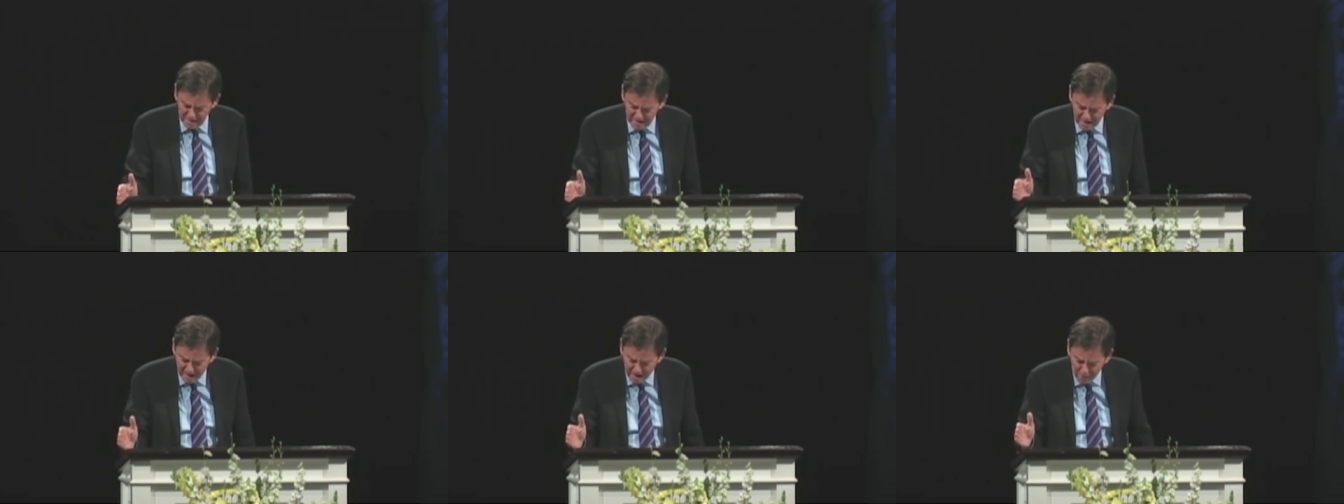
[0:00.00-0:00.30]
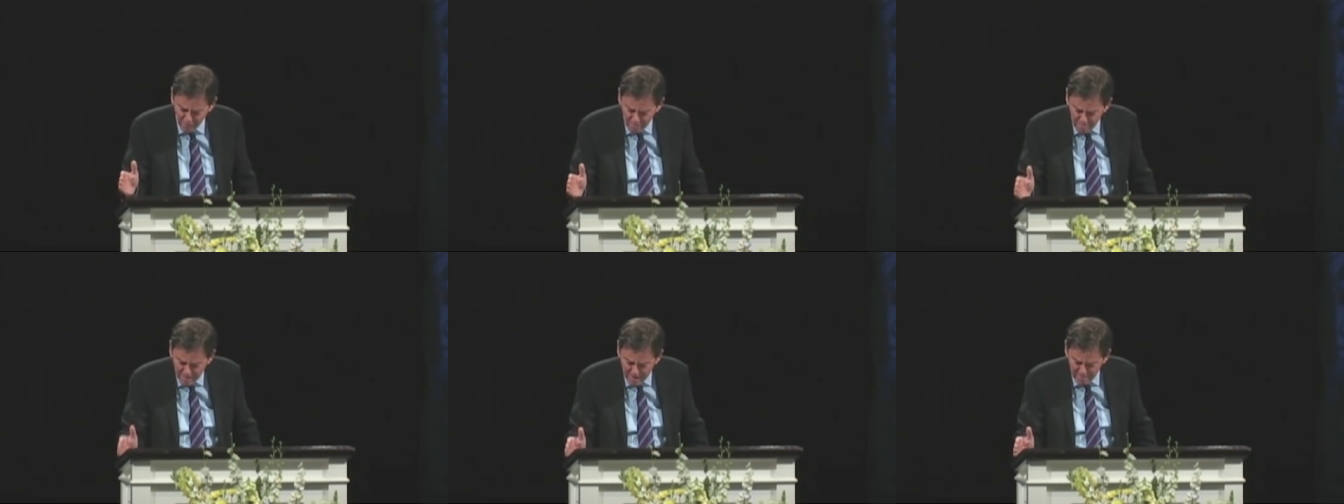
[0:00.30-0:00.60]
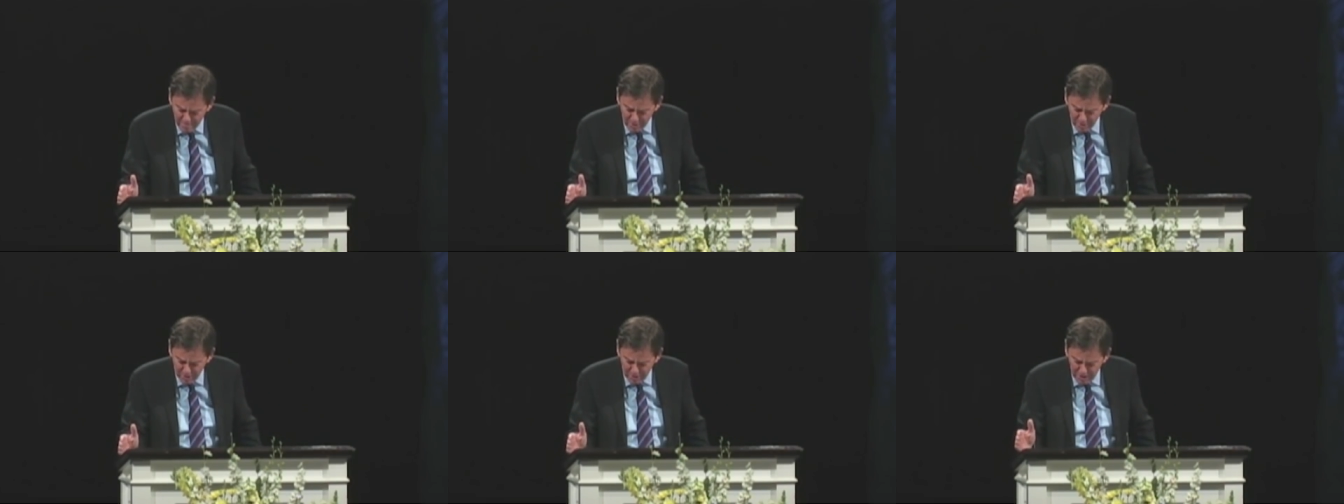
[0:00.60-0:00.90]
and I
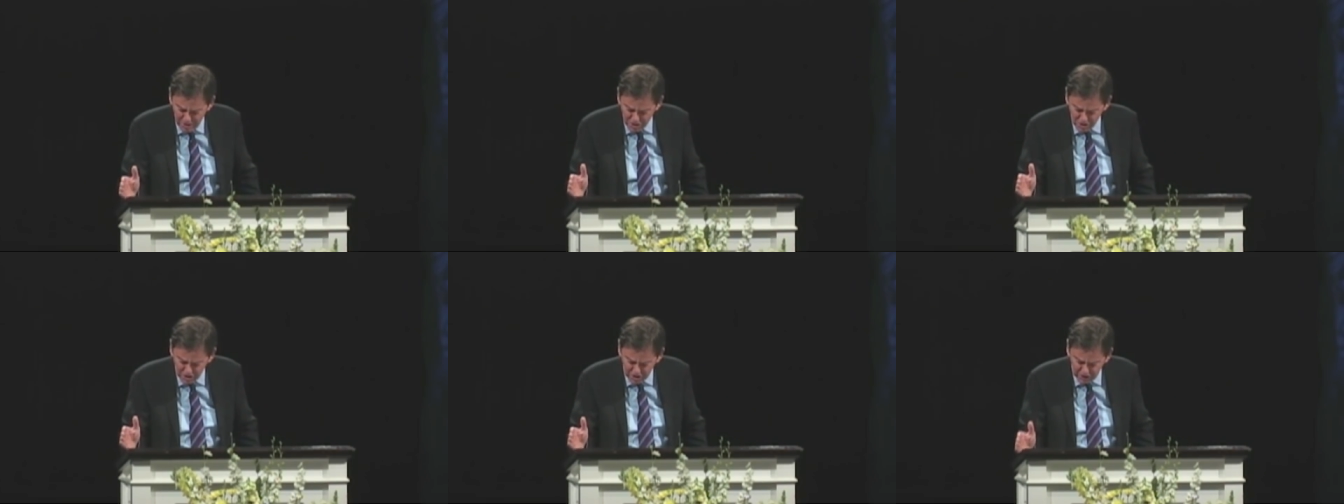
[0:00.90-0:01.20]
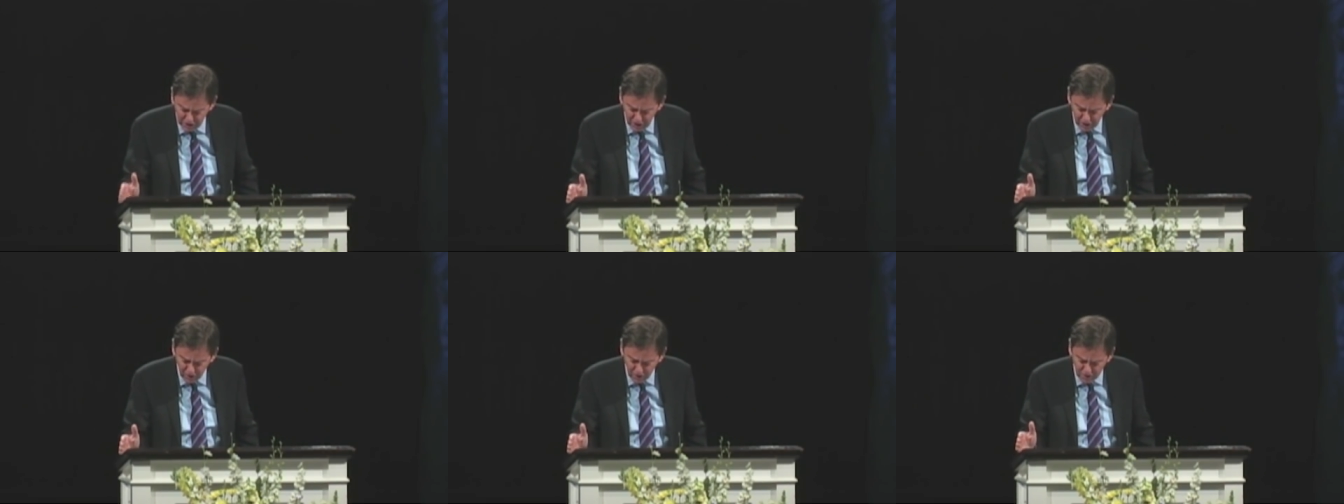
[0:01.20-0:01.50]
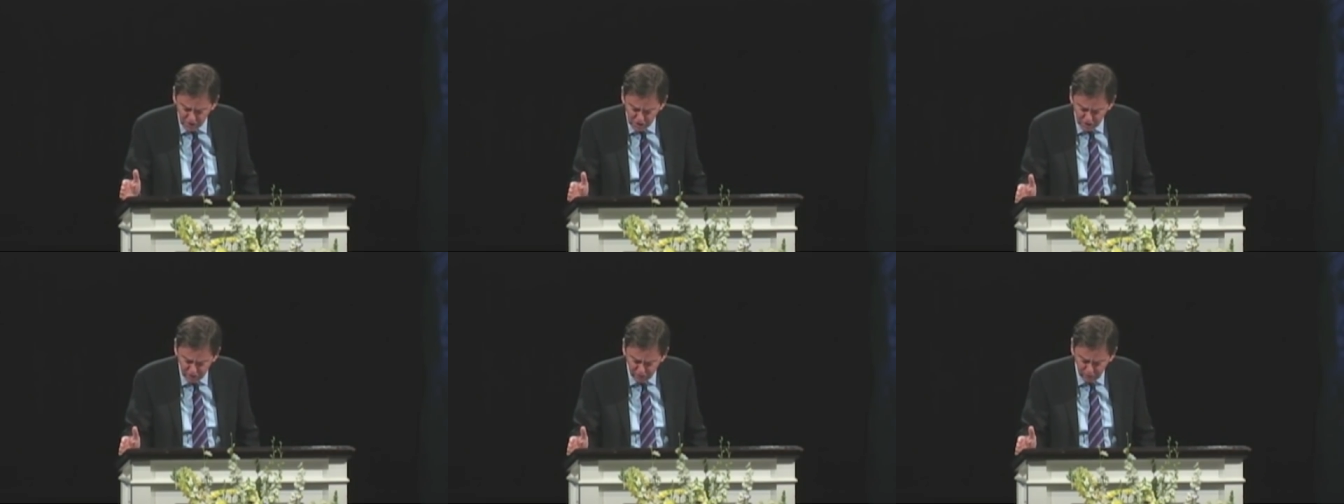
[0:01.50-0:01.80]
remember it as clear
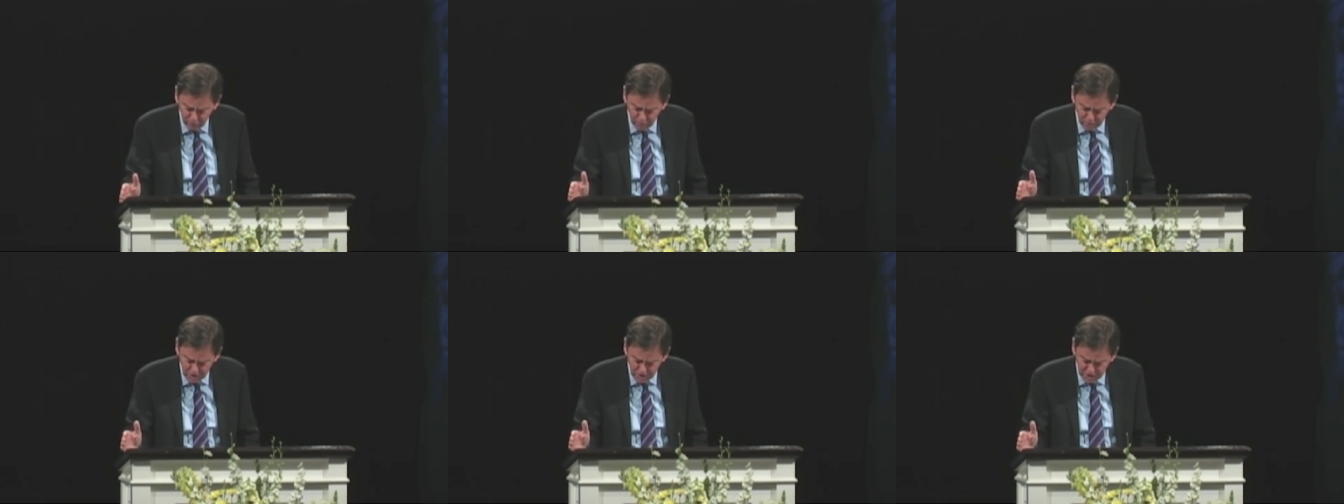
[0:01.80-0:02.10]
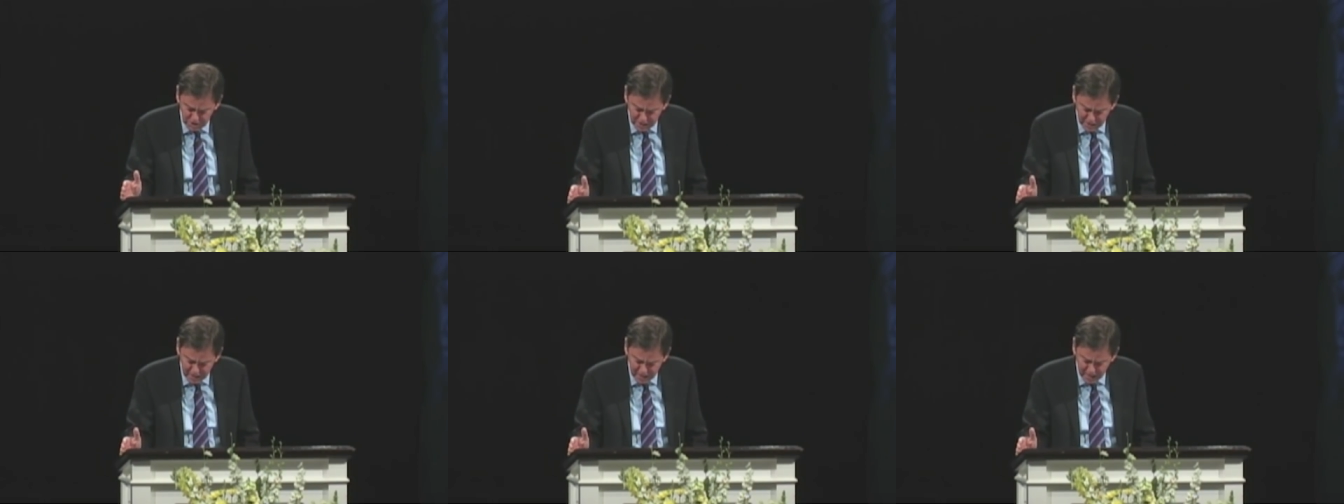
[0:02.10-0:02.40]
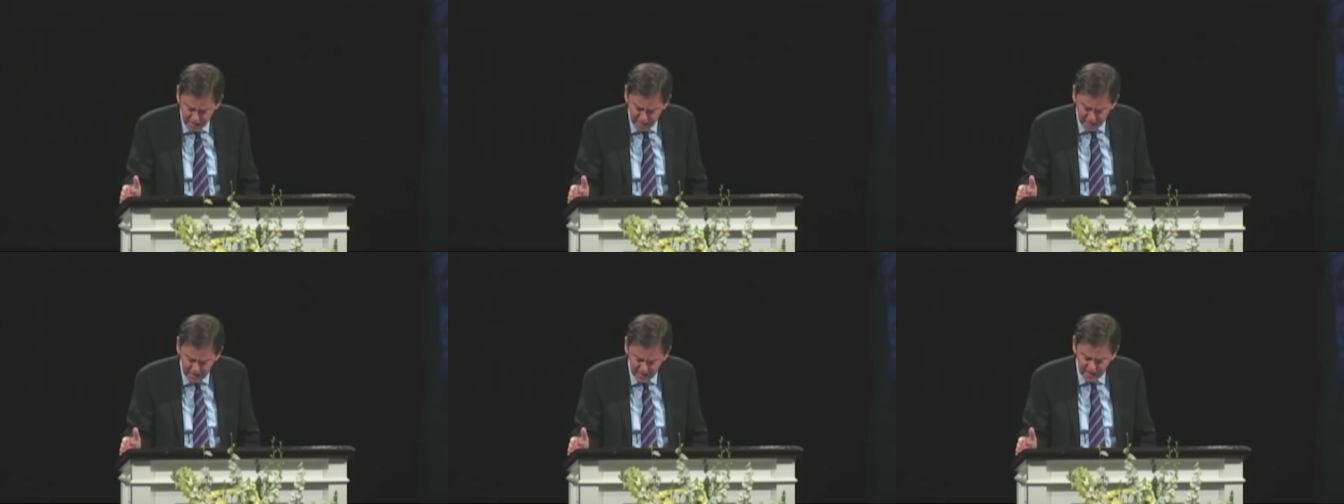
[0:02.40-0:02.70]
as if it was
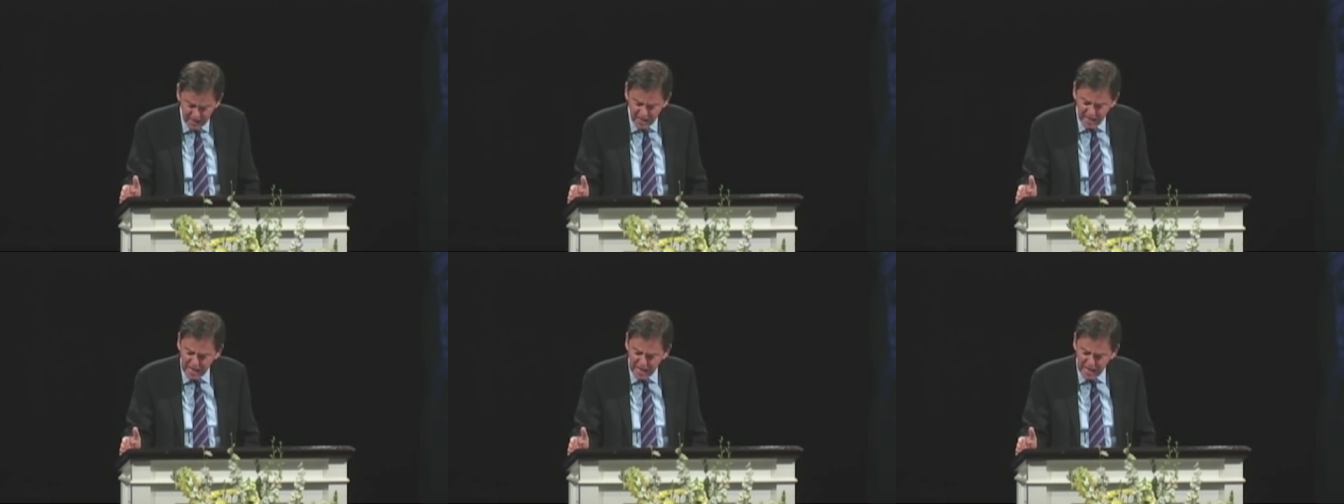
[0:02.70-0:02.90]
day,